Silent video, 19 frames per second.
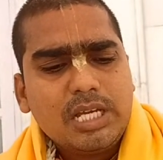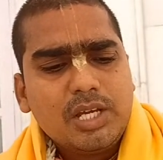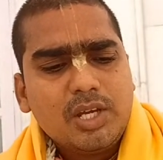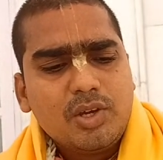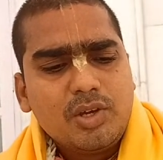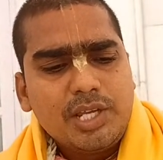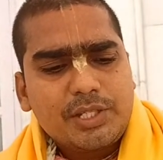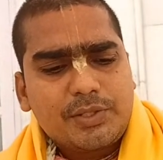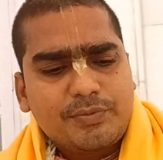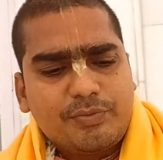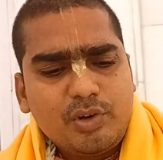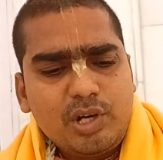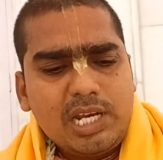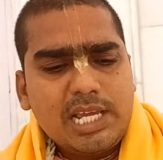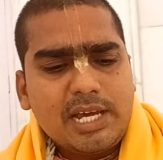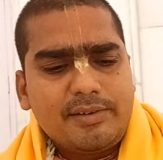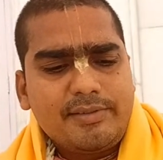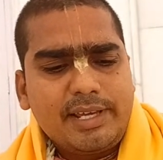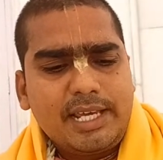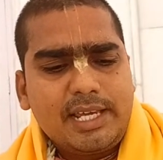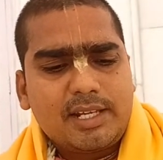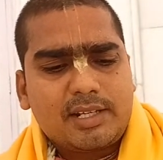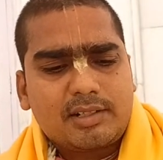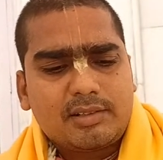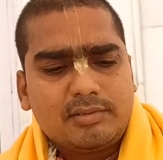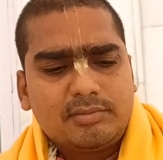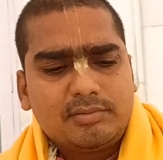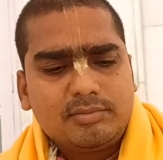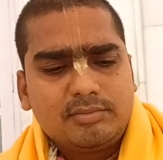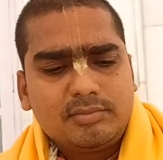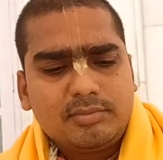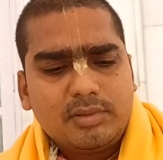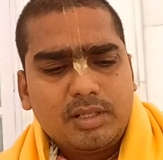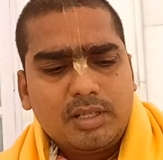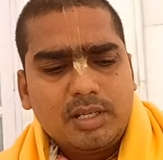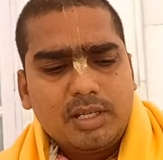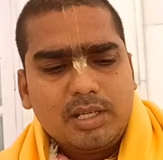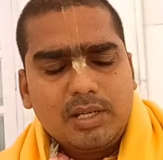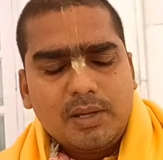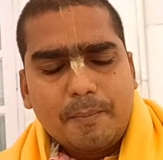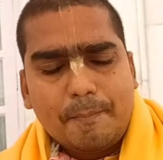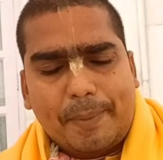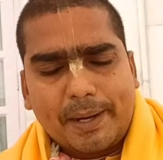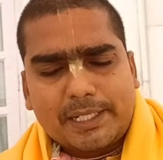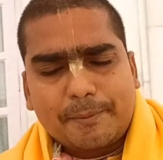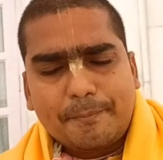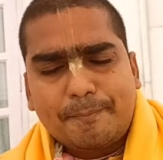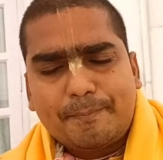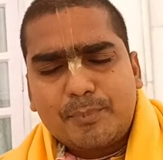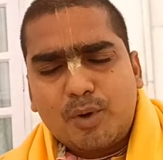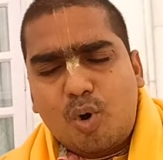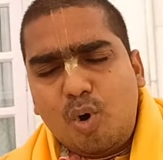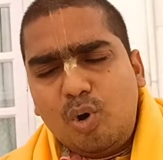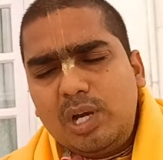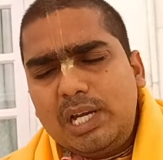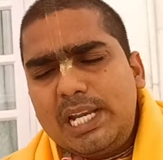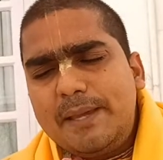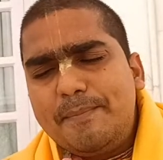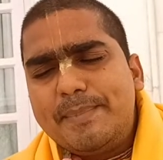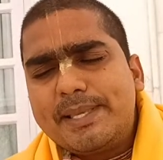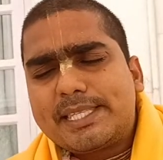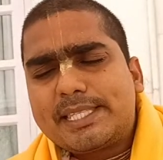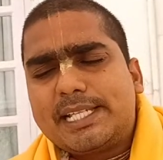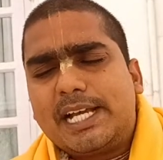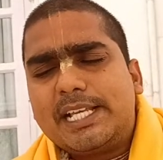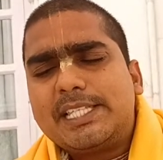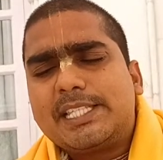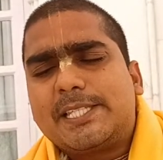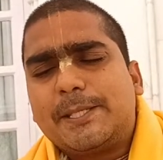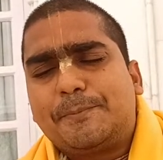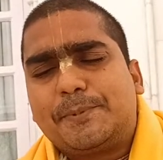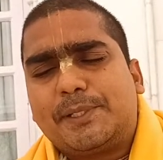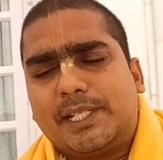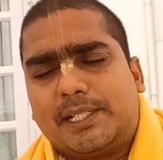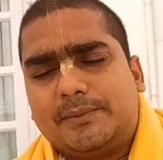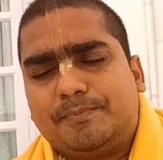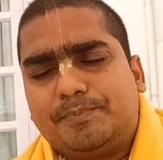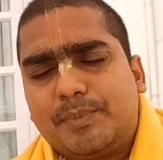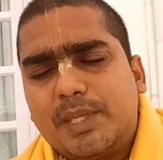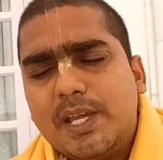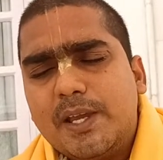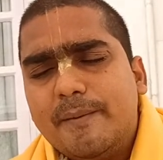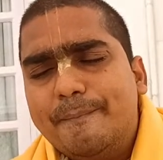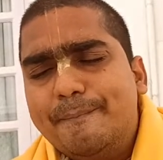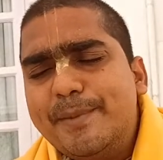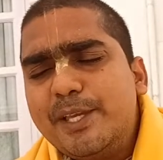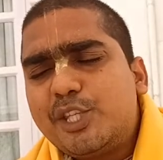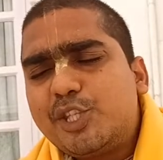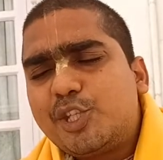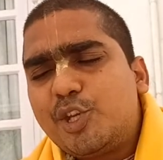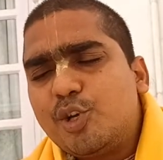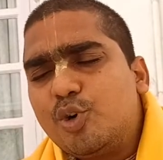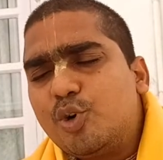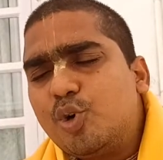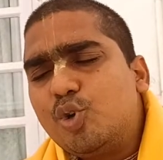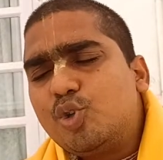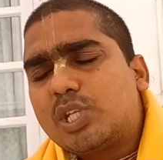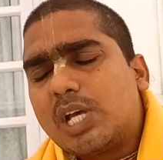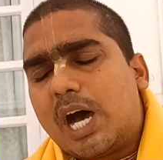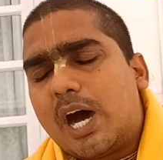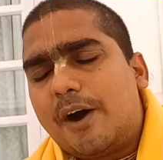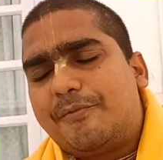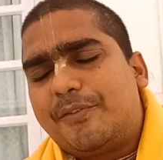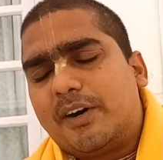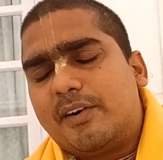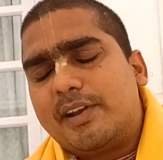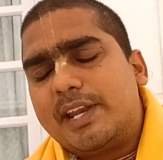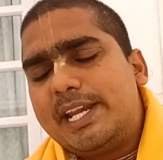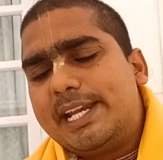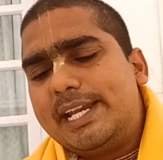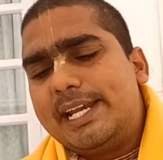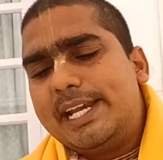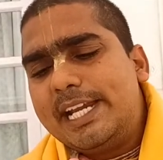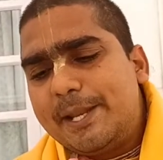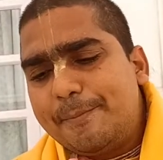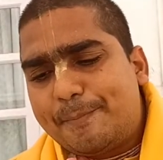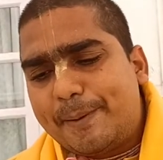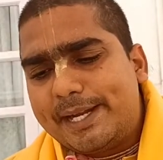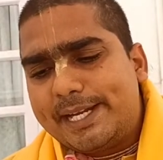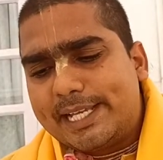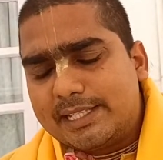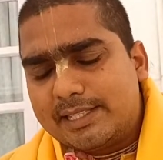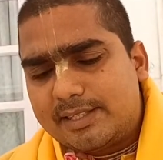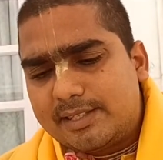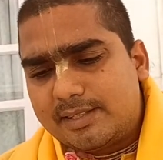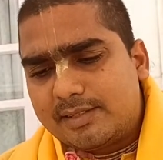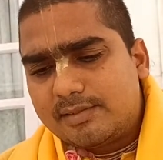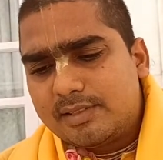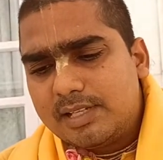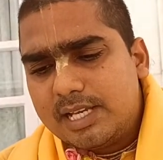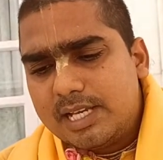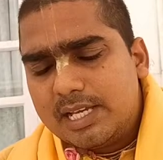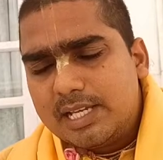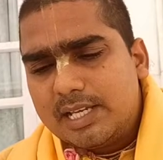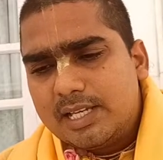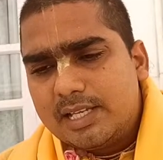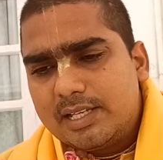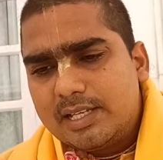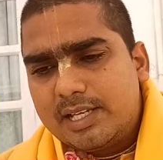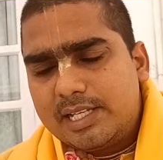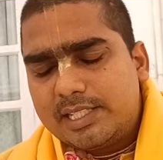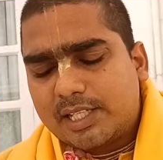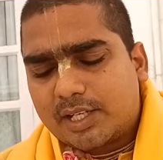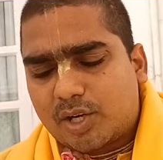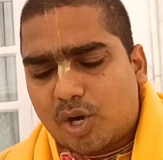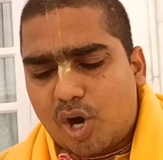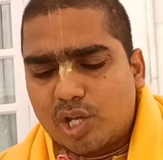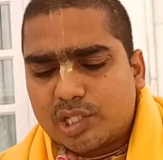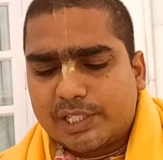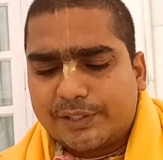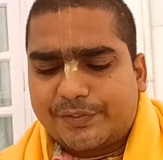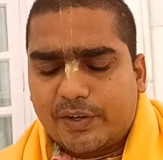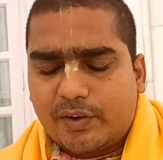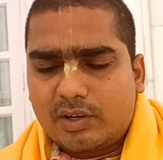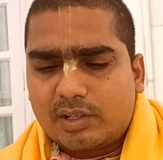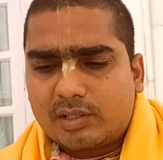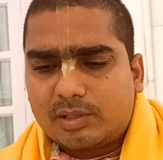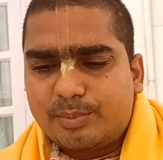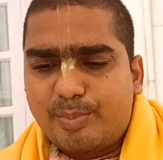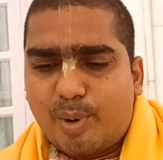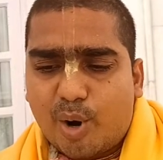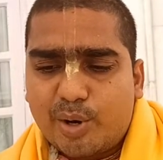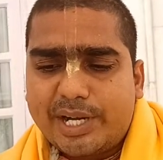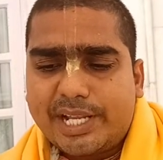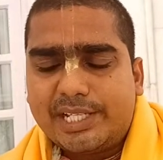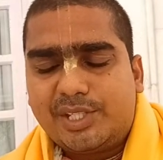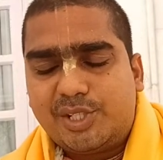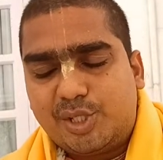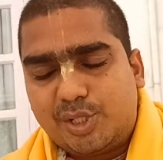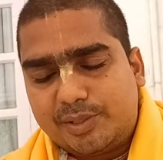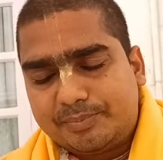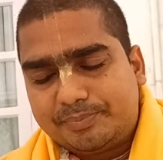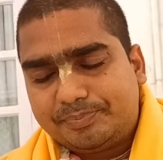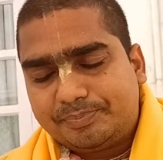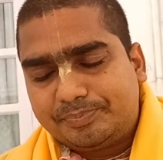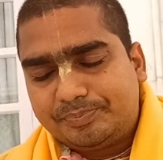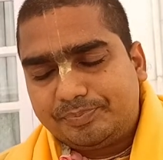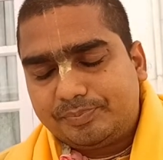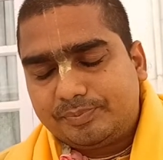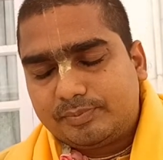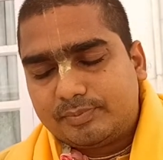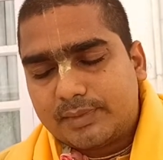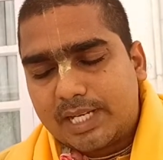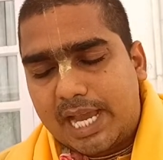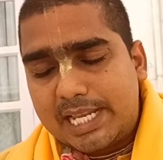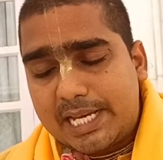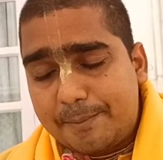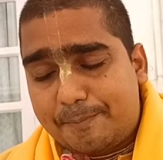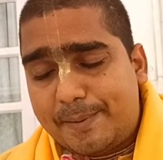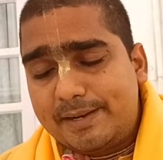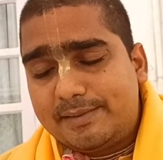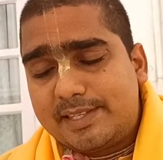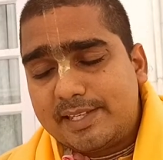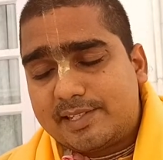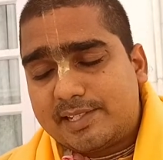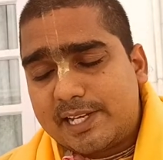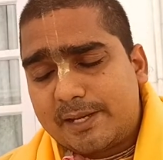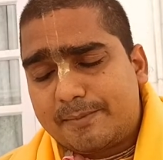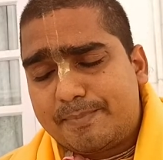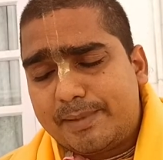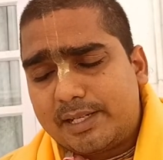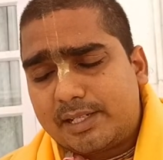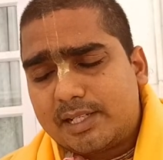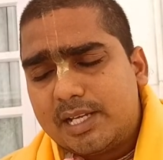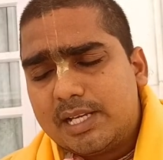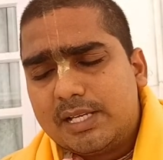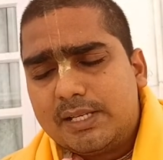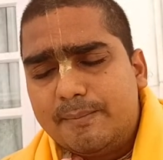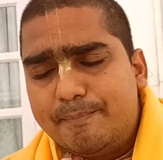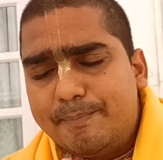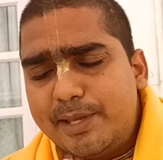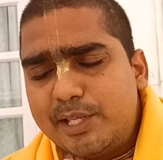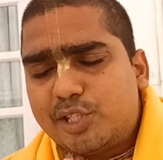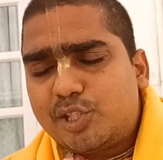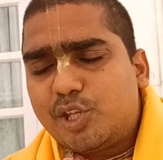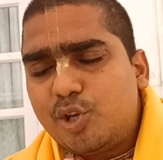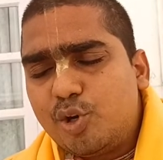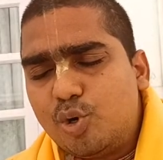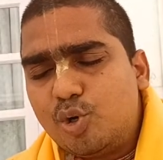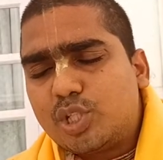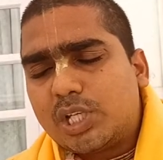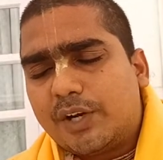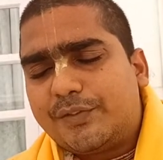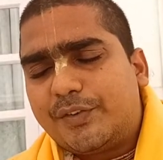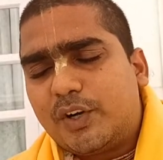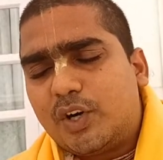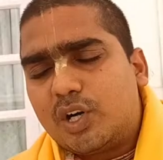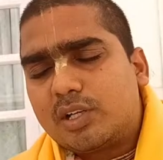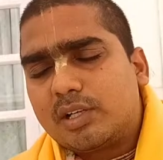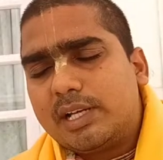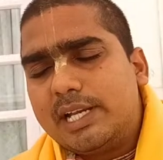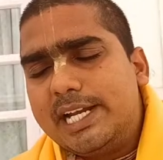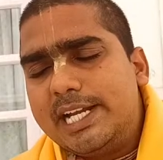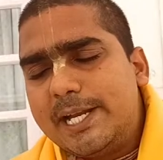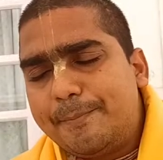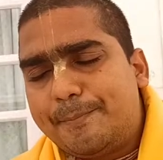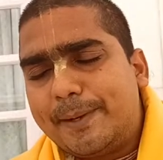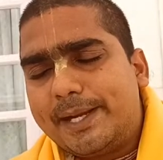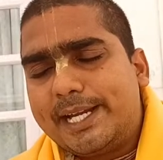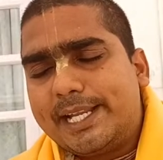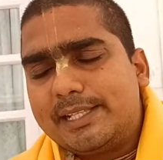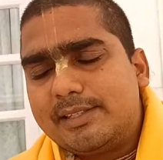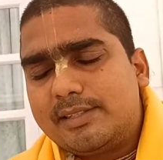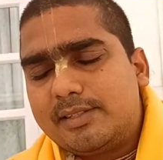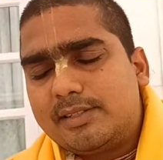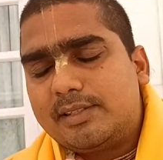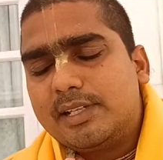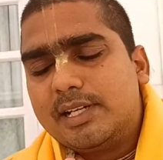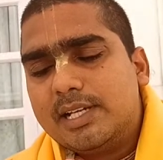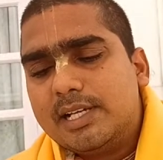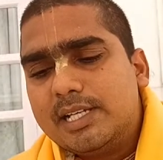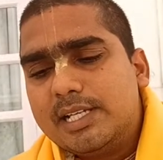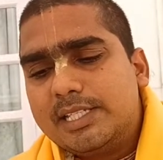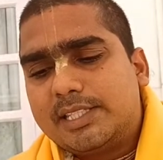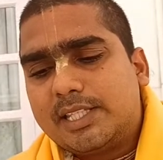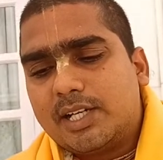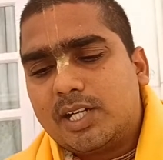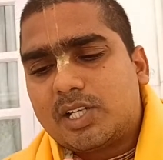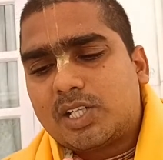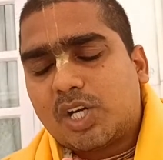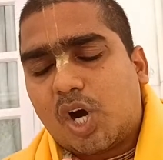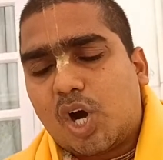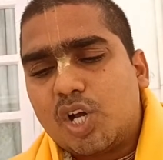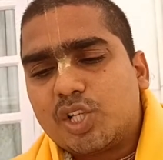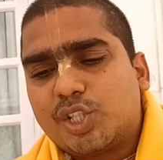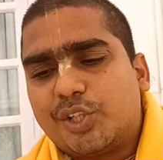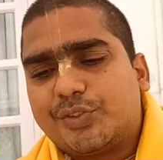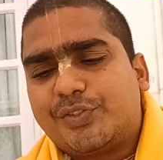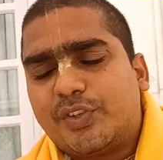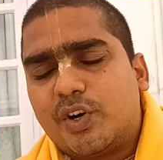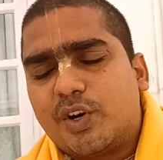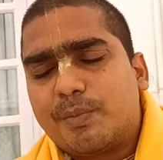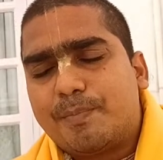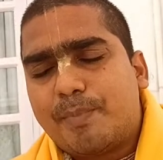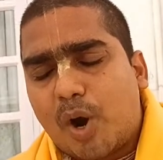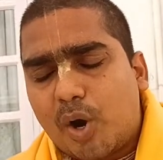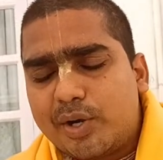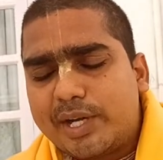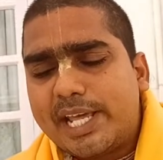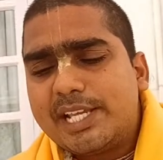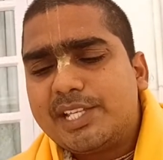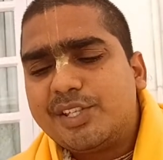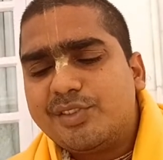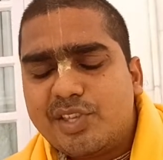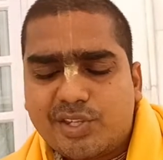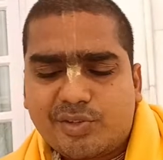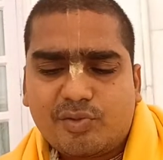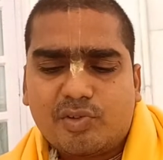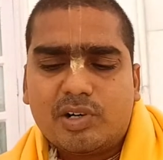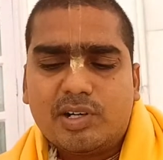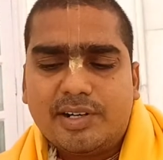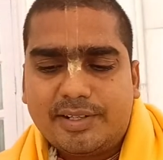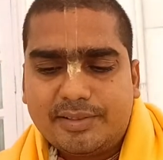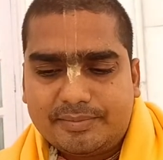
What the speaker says: is fully aware. But only misconception, misuse of our independence is the cause of our bondage. I repeat this statement. Misuse of our independence is the cause of our bondage in this world.